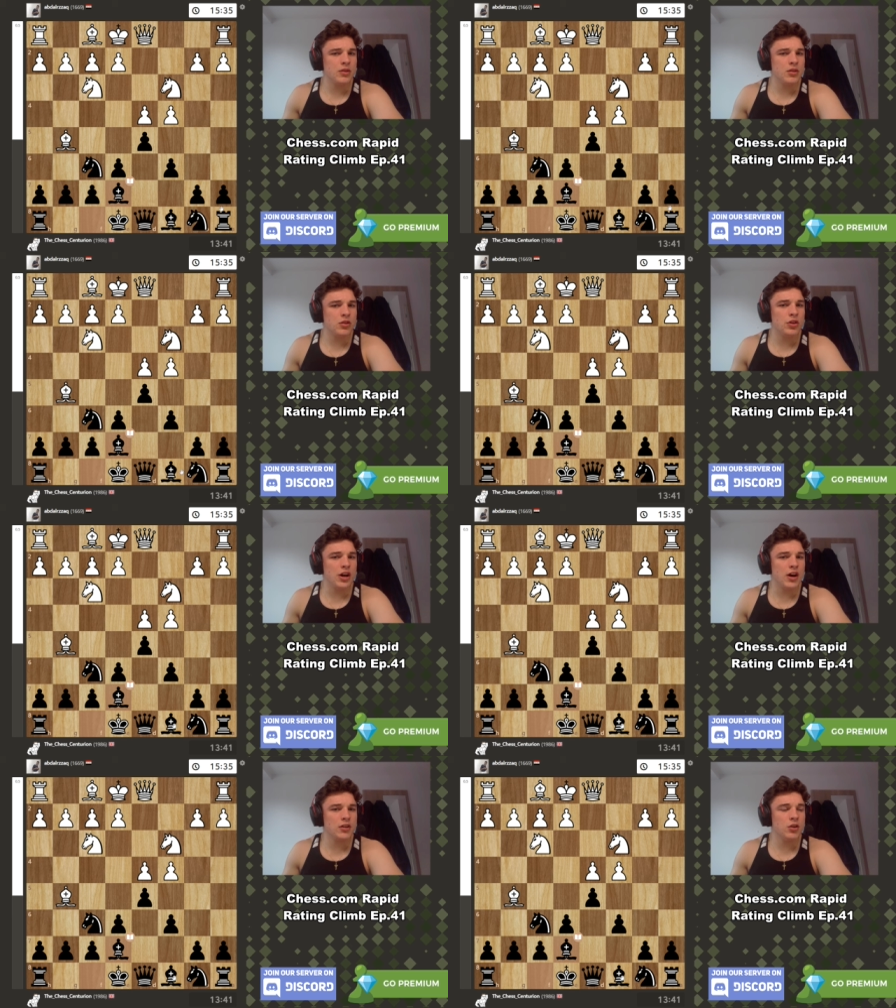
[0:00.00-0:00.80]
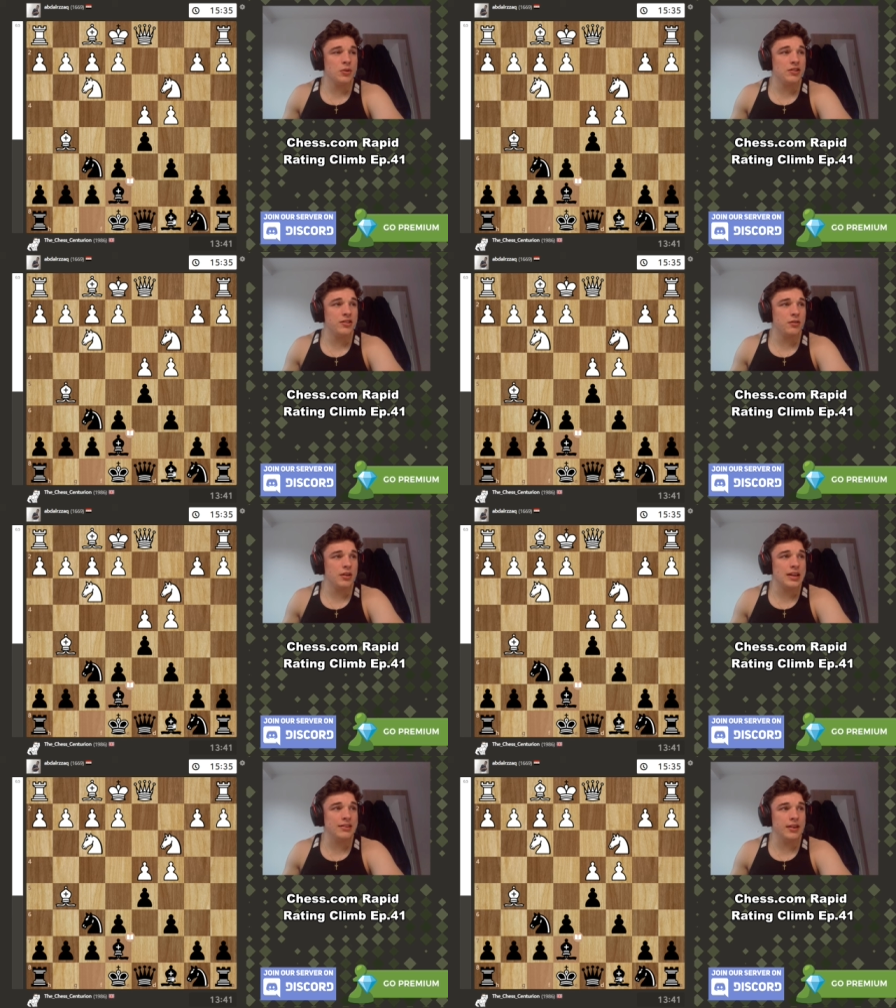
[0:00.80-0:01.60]
You can argue it's
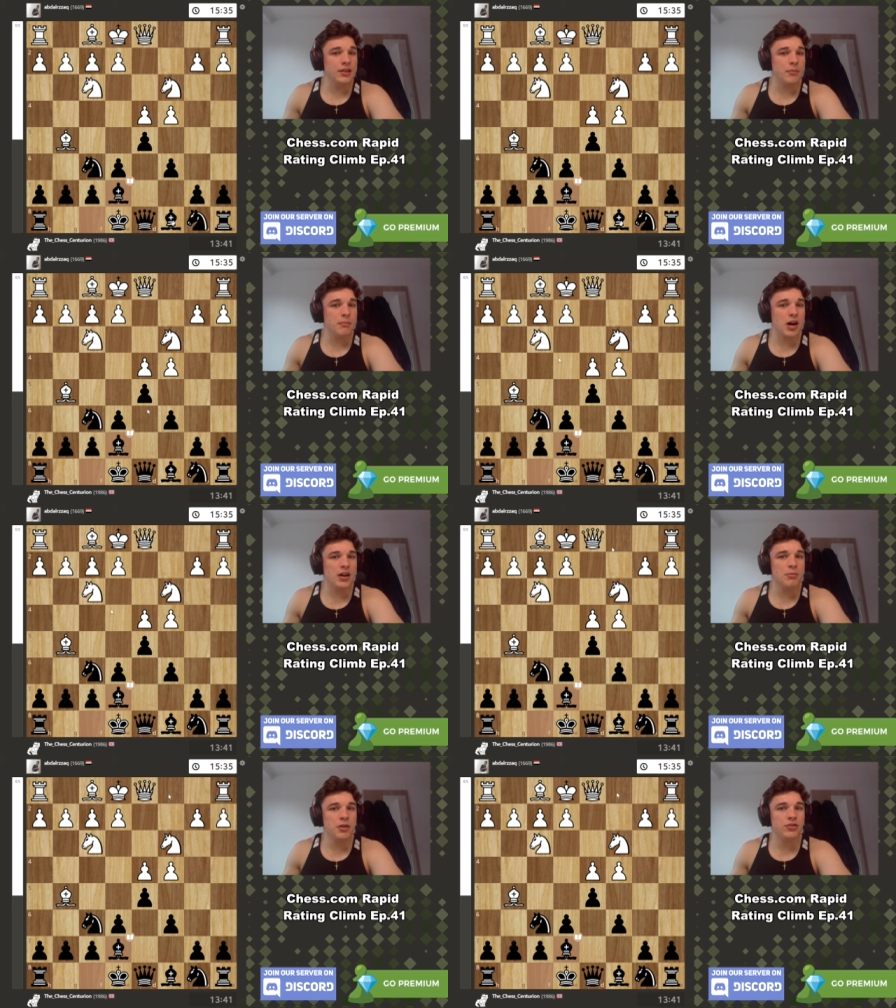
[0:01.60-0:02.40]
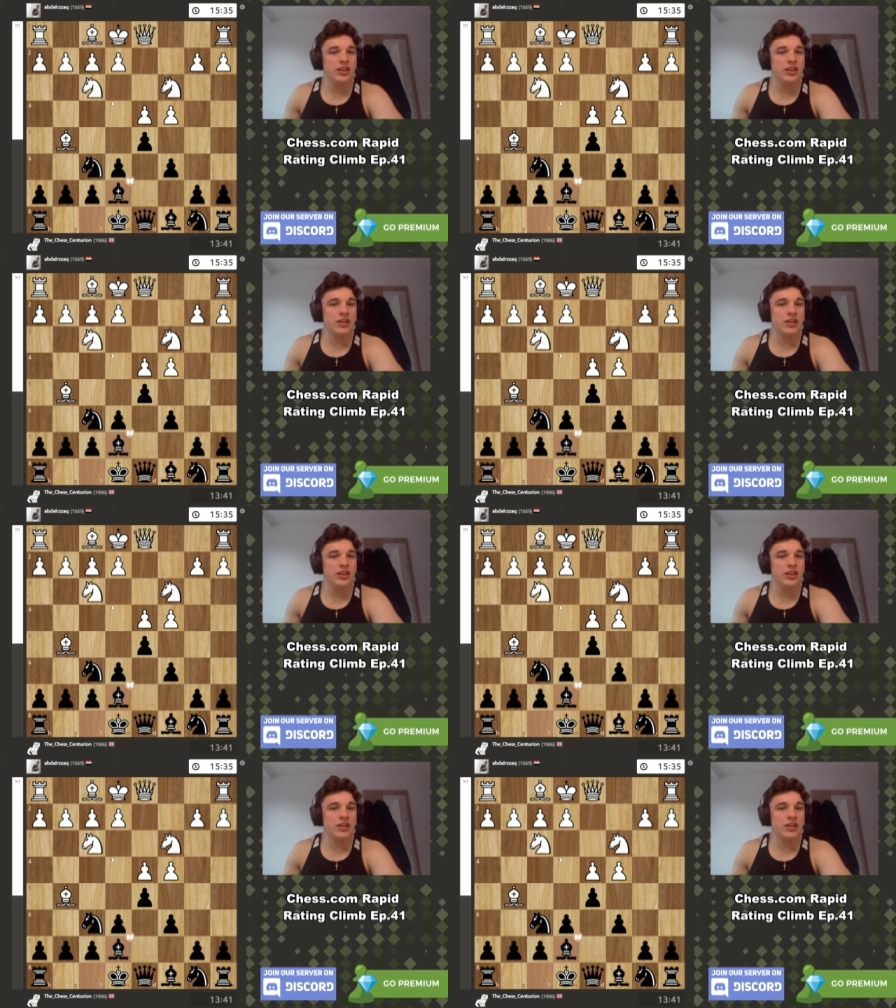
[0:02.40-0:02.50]
easier than mine because